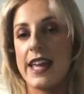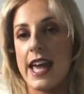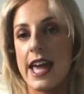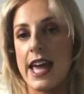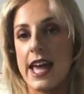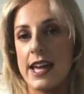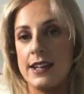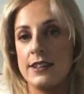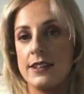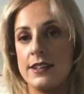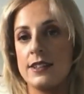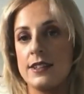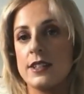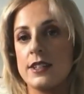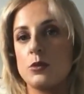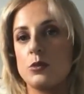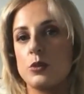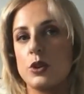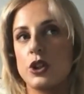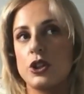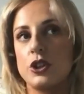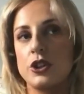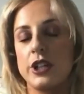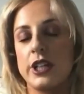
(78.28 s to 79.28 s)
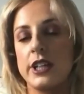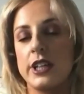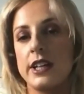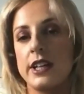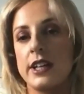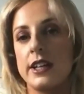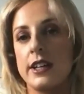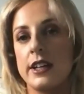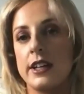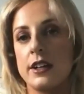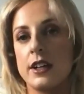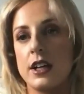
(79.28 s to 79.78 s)
the end, we're going
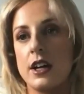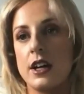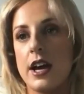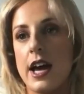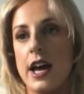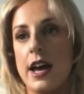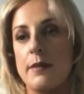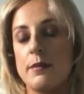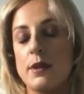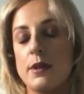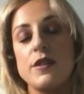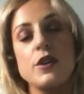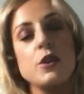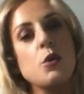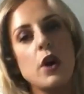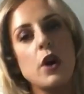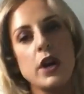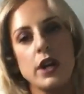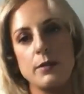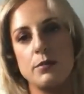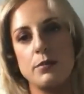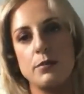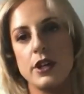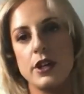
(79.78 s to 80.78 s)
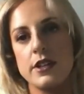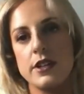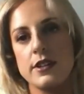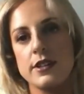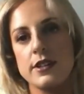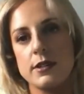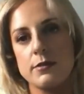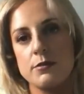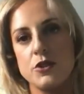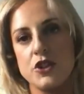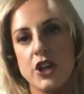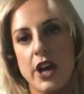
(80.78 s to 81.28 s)
to, if you want to put in
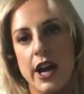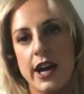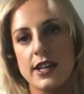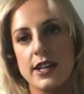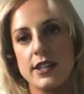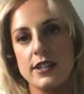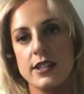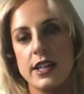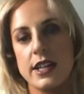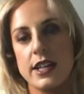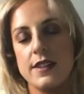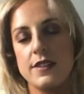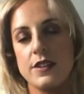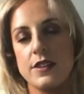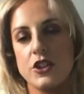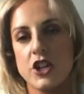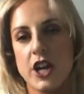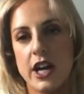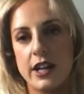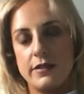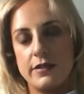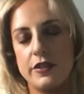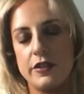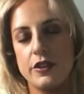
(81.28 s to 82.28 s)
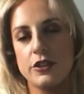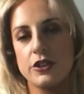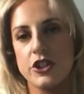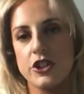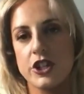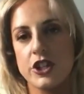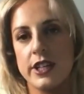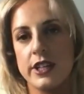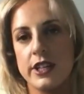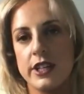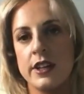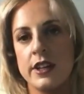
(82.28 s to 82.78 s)
some chat in the chat
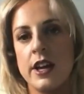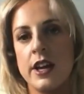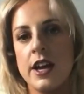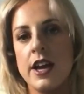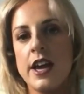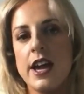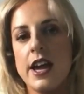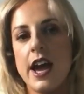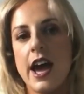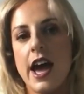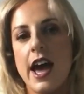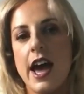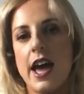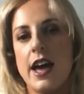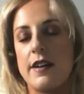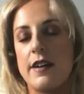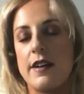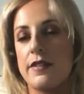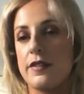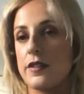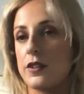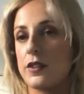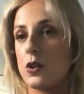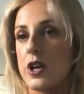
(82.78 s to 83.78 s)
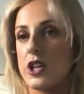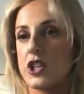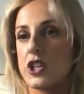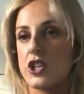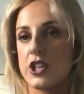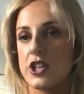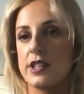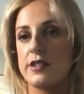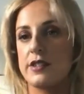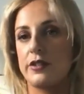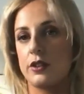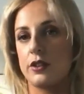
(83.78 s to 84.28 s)
function,
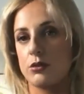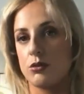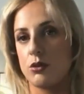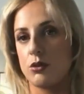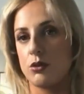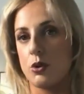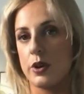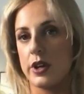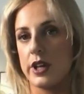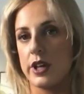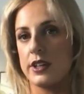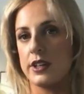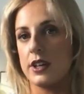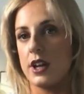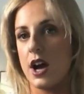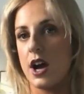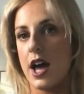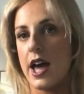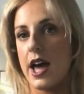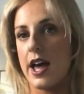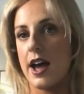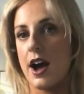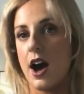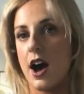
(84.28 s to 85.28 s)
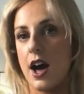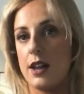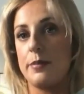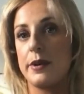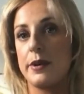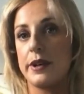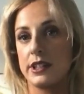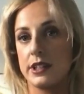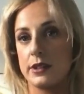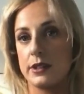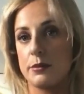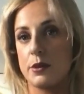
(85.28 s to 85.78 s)
questions for Rowan, I'll
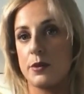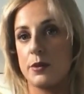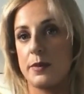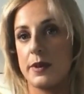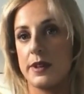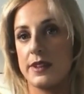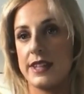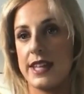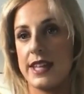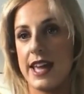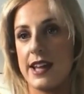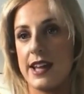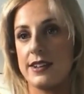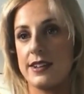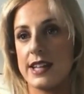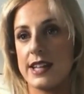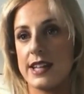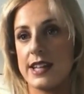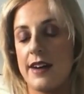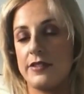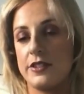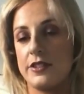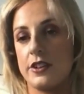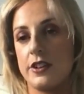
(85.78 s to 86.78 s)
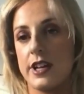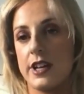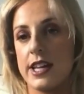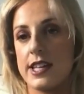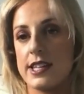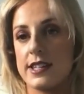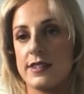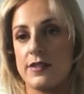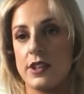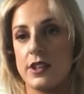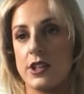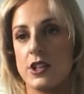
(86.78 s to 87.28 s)
bring them up at the end after
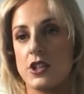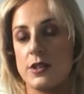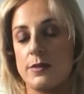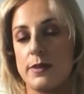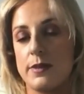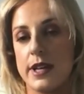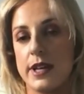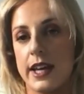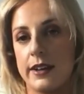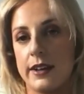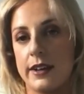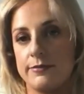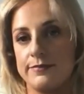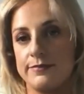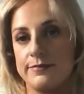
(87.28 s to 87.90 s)
he's finished speaking.